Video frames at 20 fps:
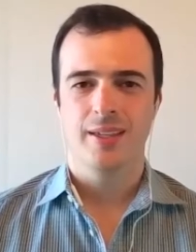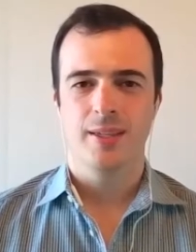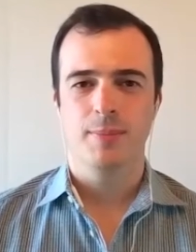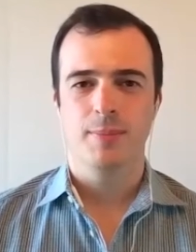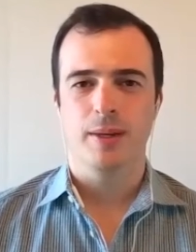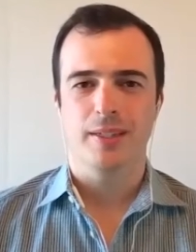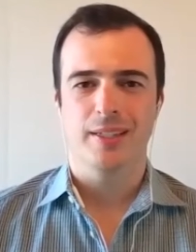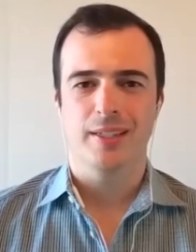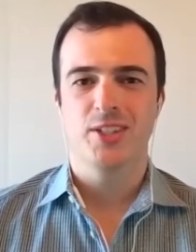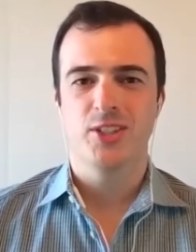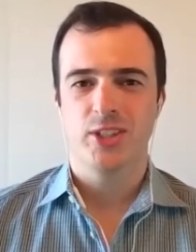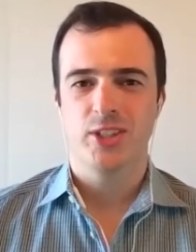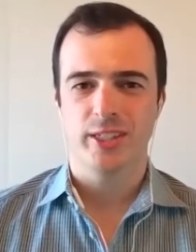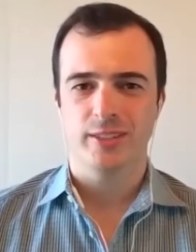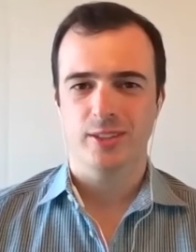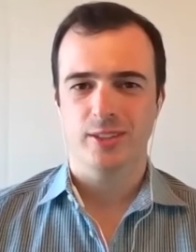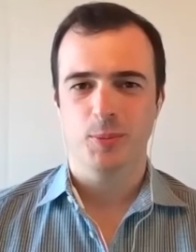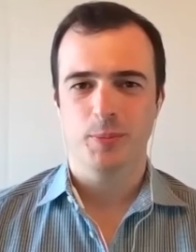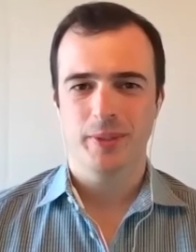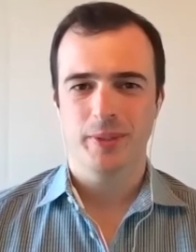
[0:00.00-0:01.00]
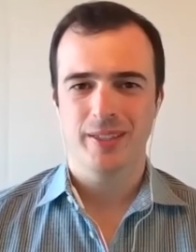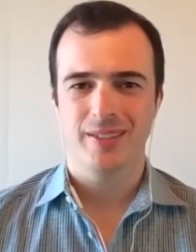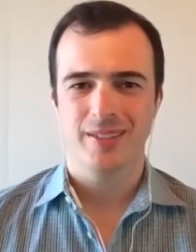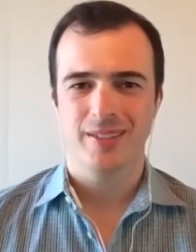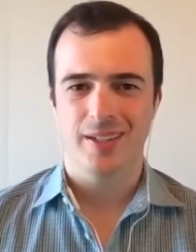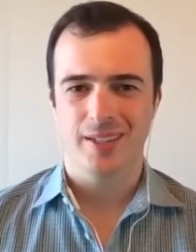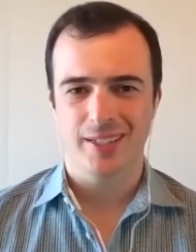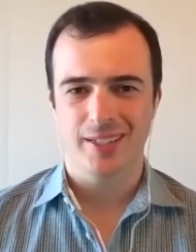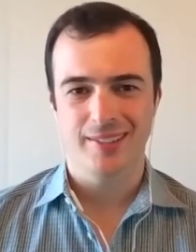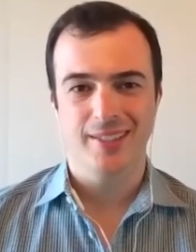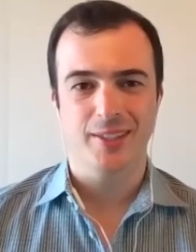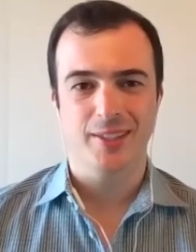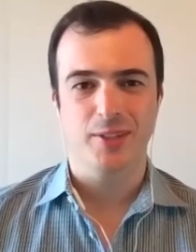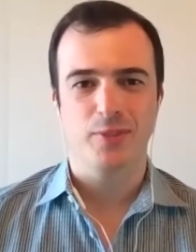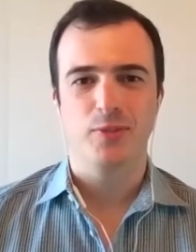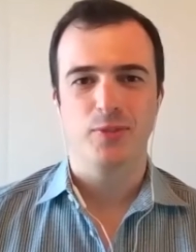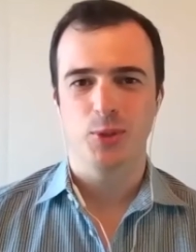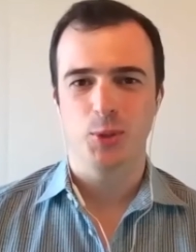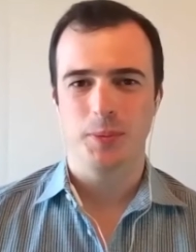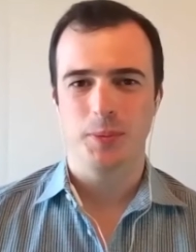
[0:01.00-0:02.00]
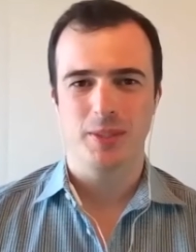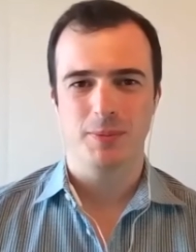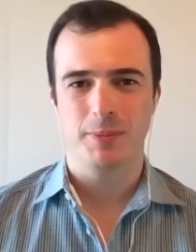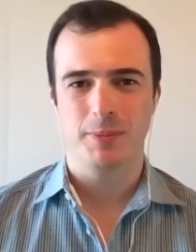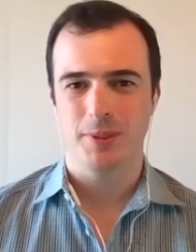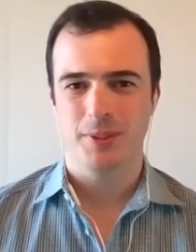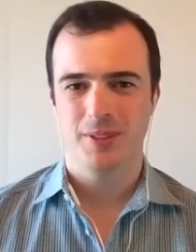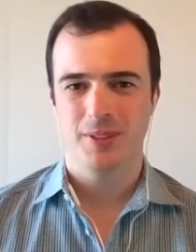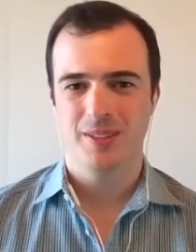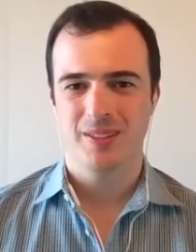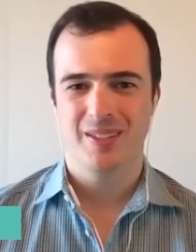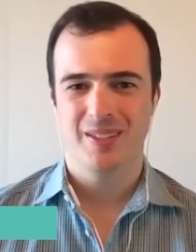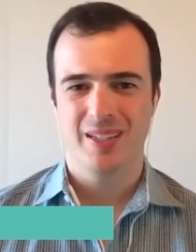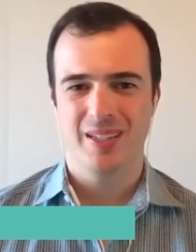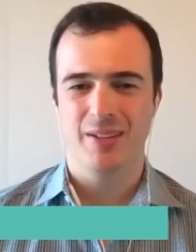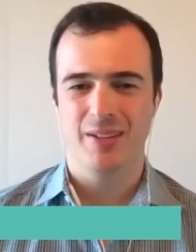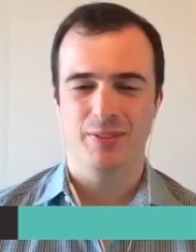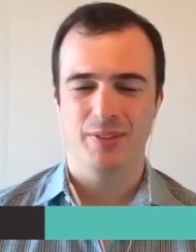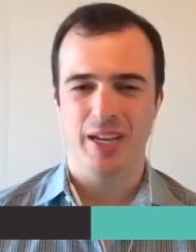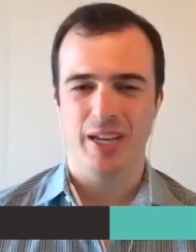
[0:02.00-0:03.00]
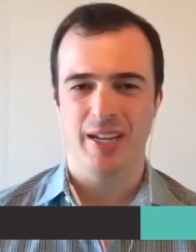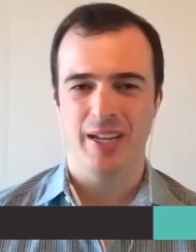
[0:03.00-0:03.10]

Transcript: Abe, I'm going to cheat a little bit. I'm going to take a few people. I've